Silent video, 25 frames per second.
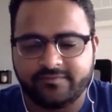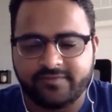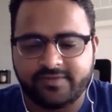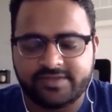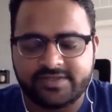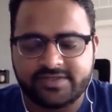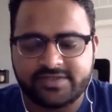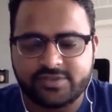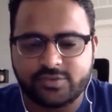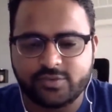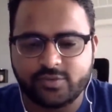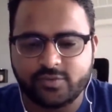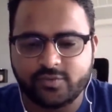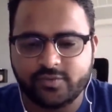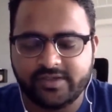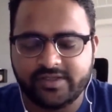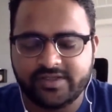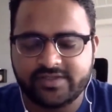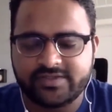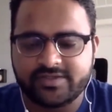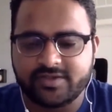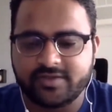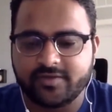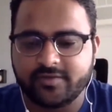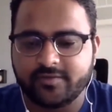first 2
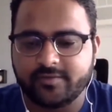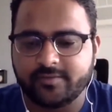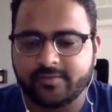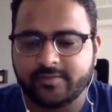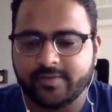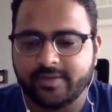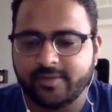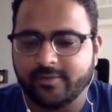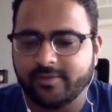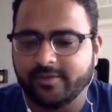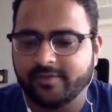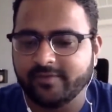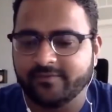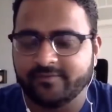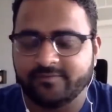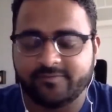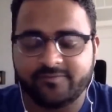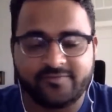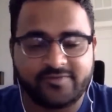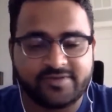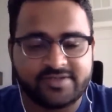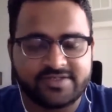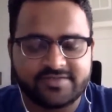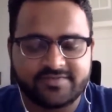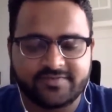weeks, or maybe
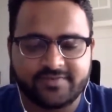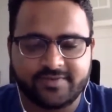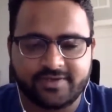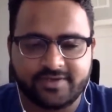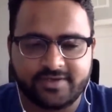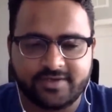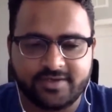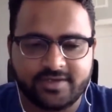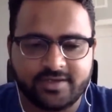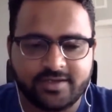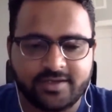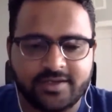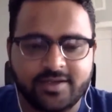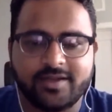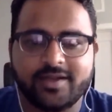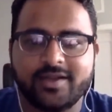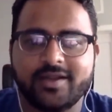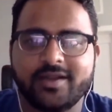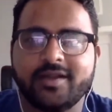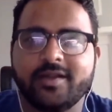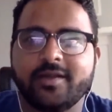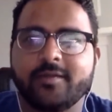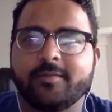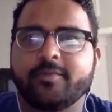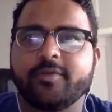first for
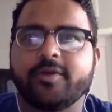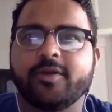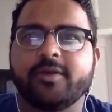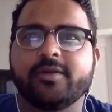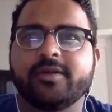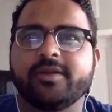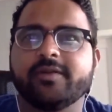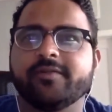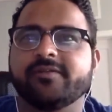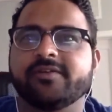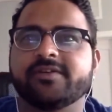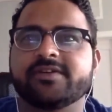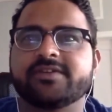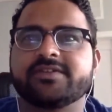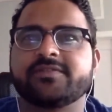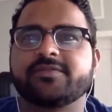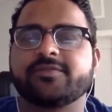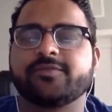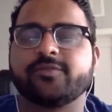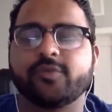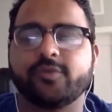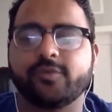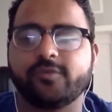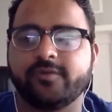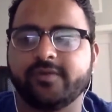probably
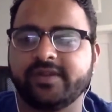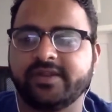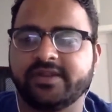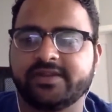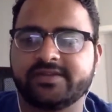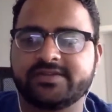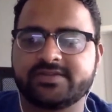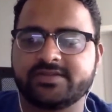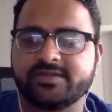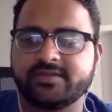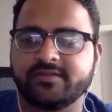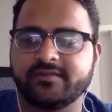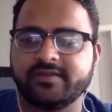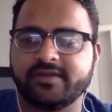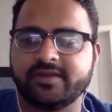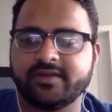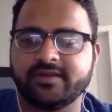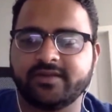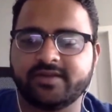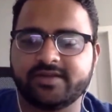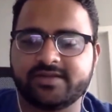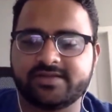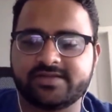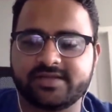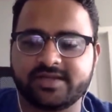first 4 weeks,
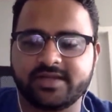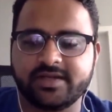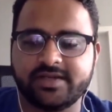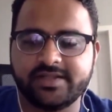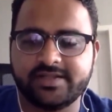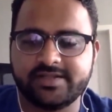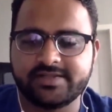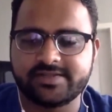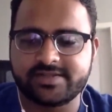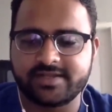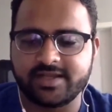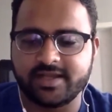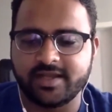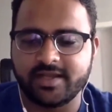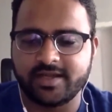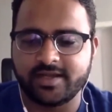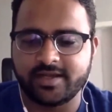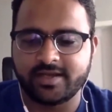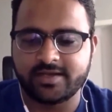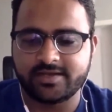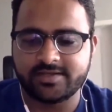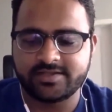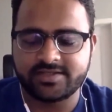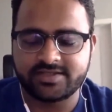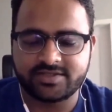when the studies
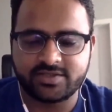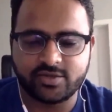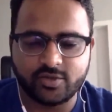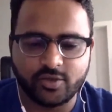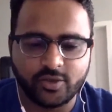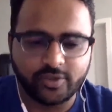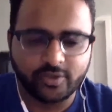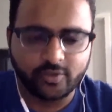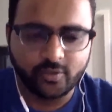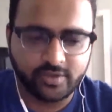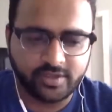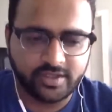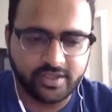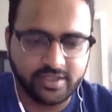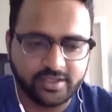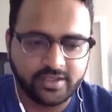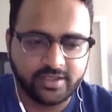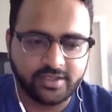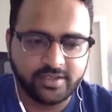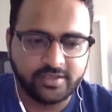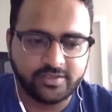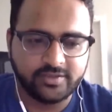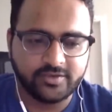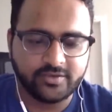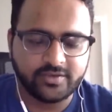are just going
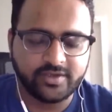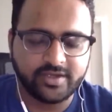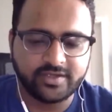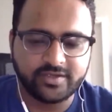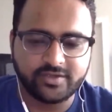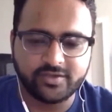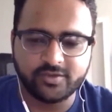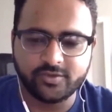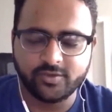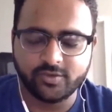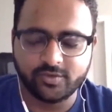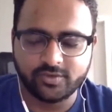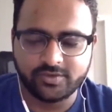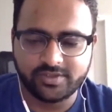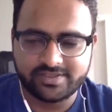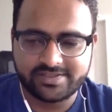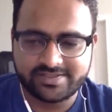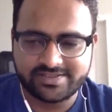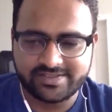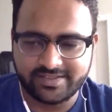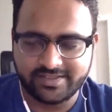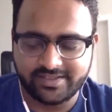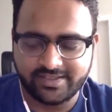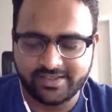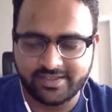okay, you get to know the
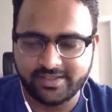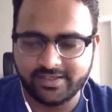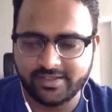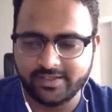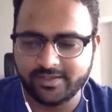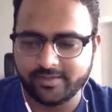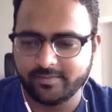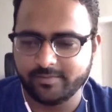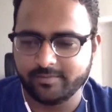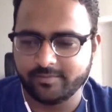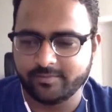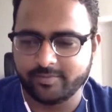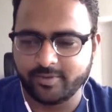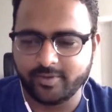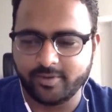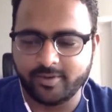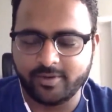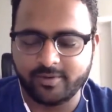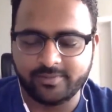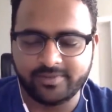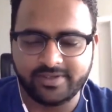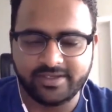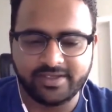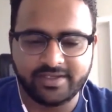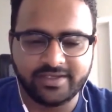city
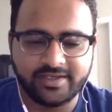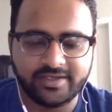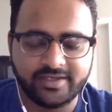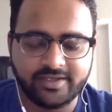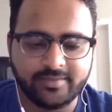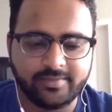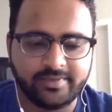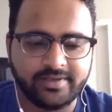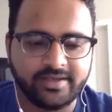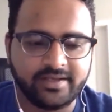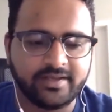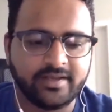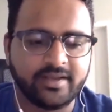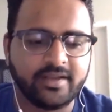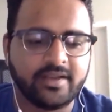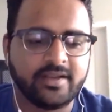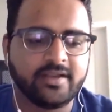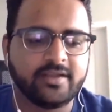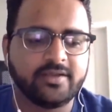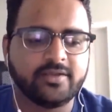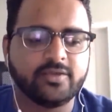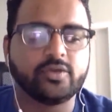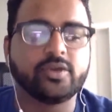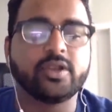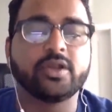probably a little bit.
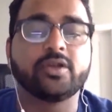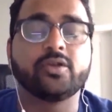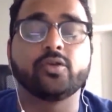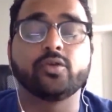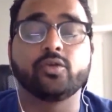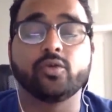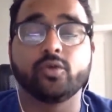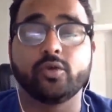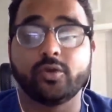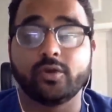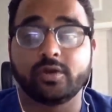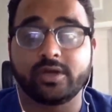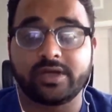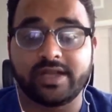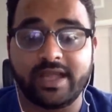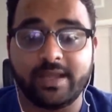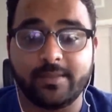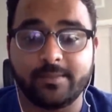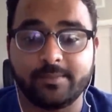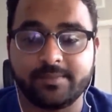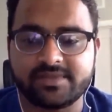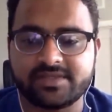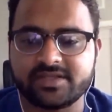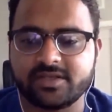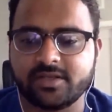You get to know your
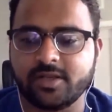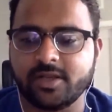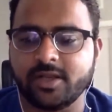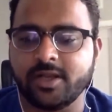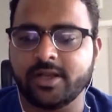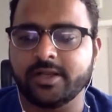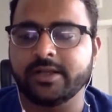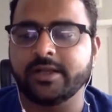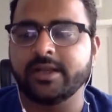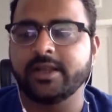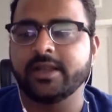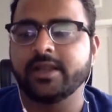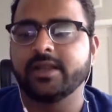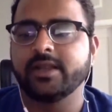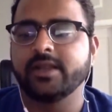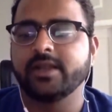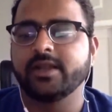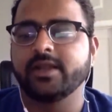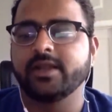campus a lot.